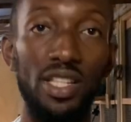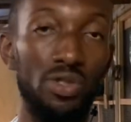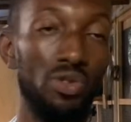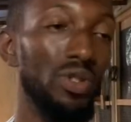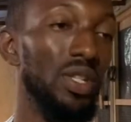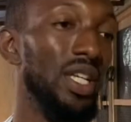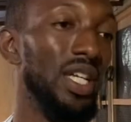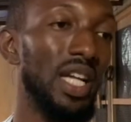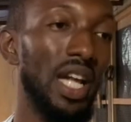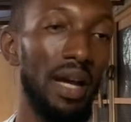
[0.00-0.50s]

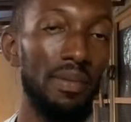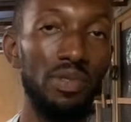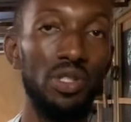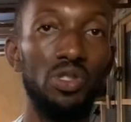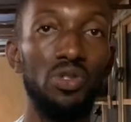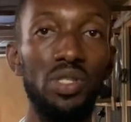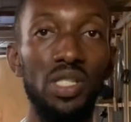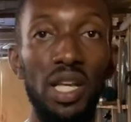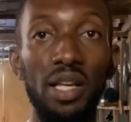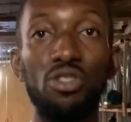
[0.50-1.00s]
they come into
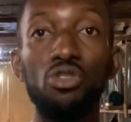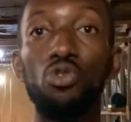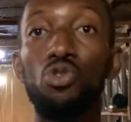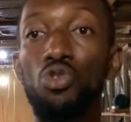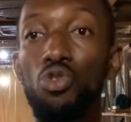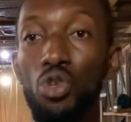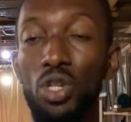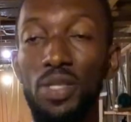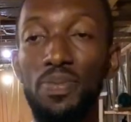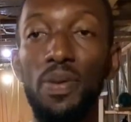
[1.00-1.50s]
hatch. So
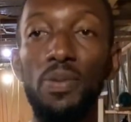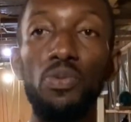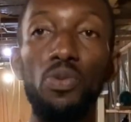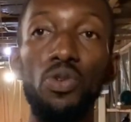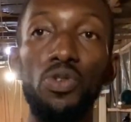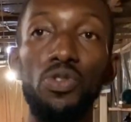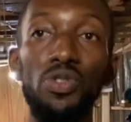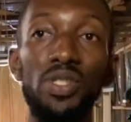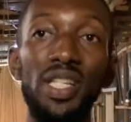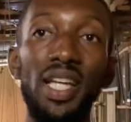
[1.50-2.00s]
those people,
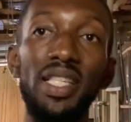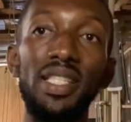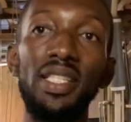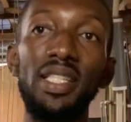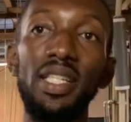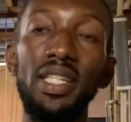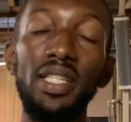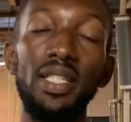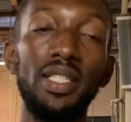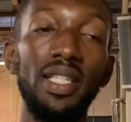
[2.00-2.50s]
you just
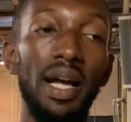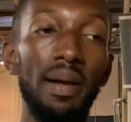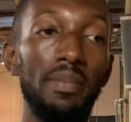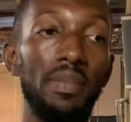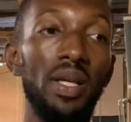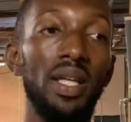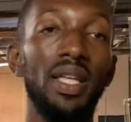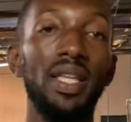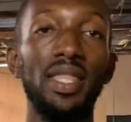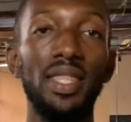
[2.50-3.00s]
need some
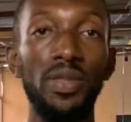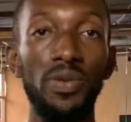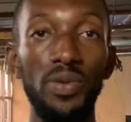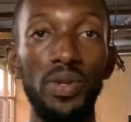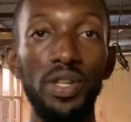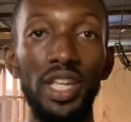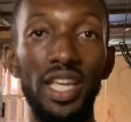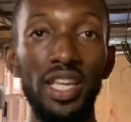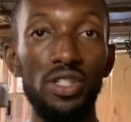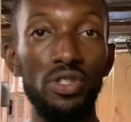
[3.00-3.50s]
3
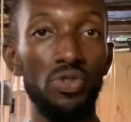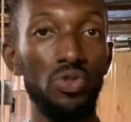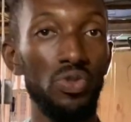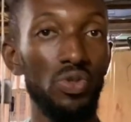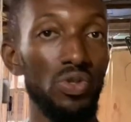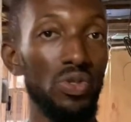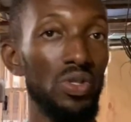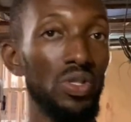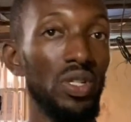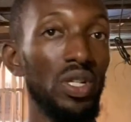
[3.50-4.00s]
days to
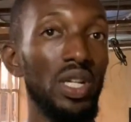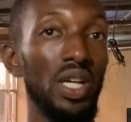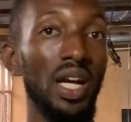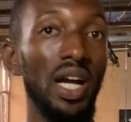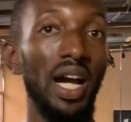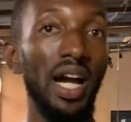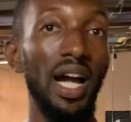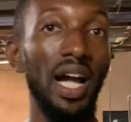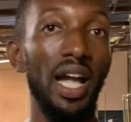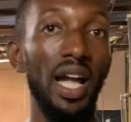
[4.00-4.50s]

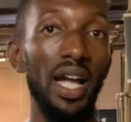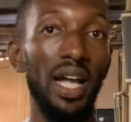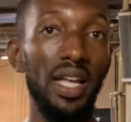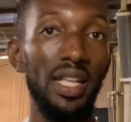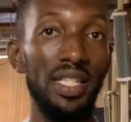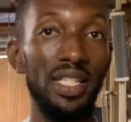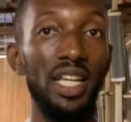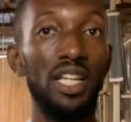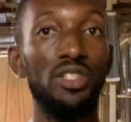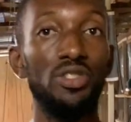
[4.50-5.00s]

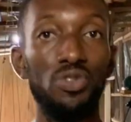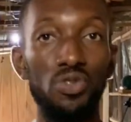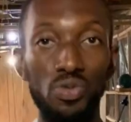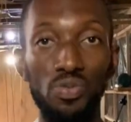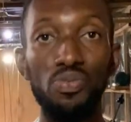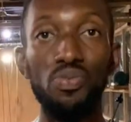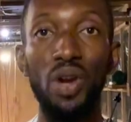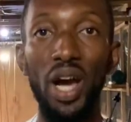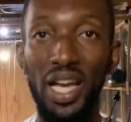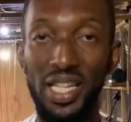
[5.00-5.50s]

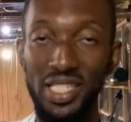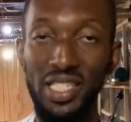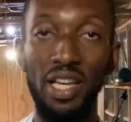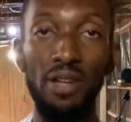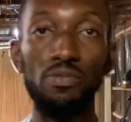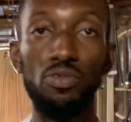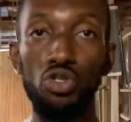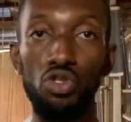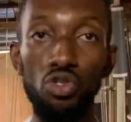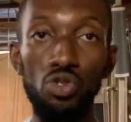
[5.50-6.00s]
brush
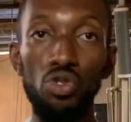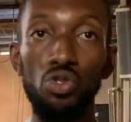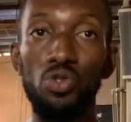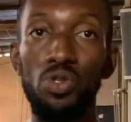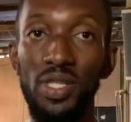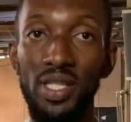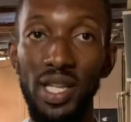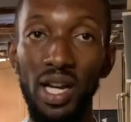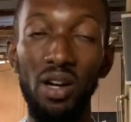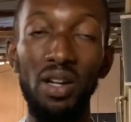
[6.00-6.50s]
them through, to
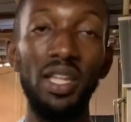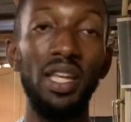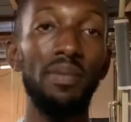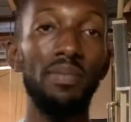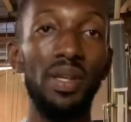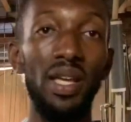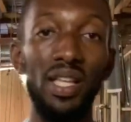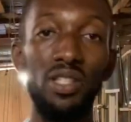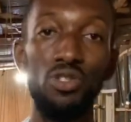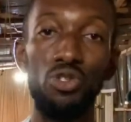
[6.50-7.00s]
tell them,
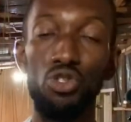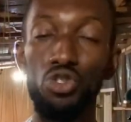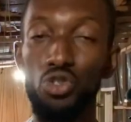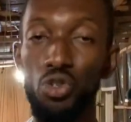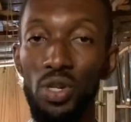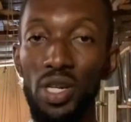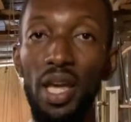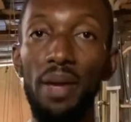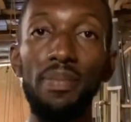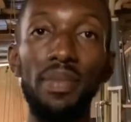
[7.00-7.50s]
to show
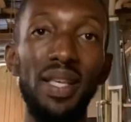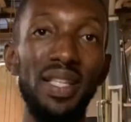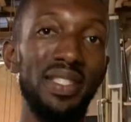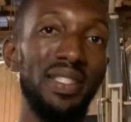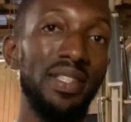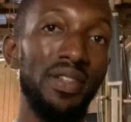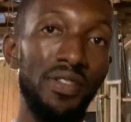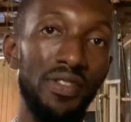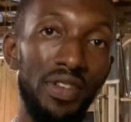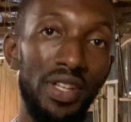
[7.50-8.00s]
them the
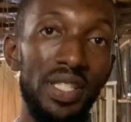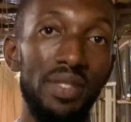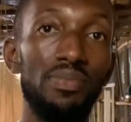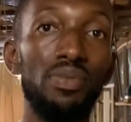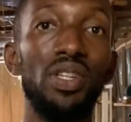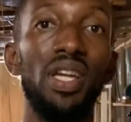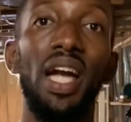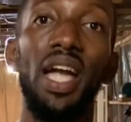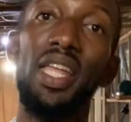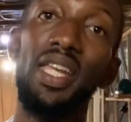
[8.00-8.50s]
secrets
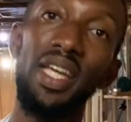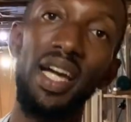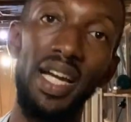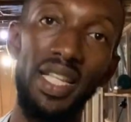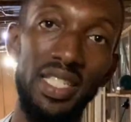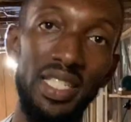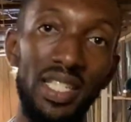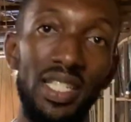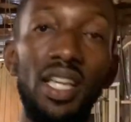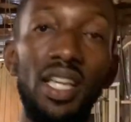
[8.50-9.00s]
behind hatching.